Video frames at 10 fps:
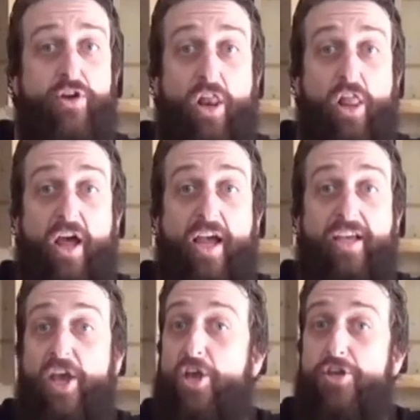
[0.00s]
can
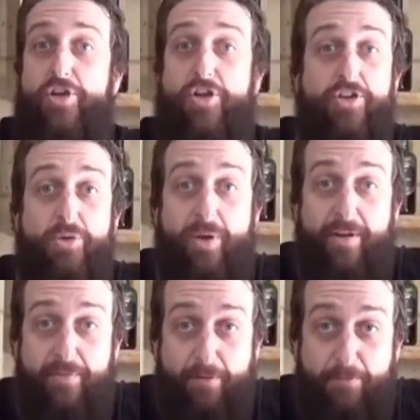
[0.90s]
like. You can do
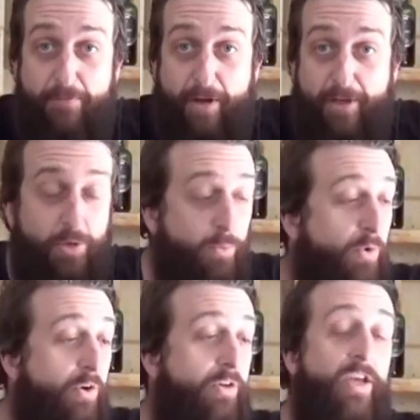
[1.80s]
whatever the fuck you
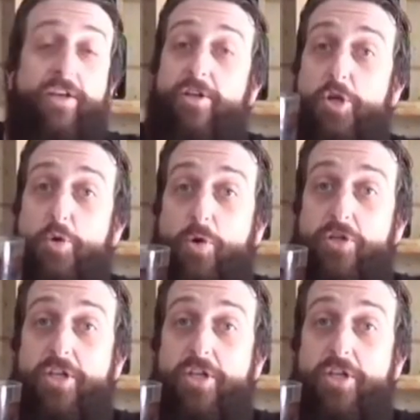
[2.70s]
want. That's you can watch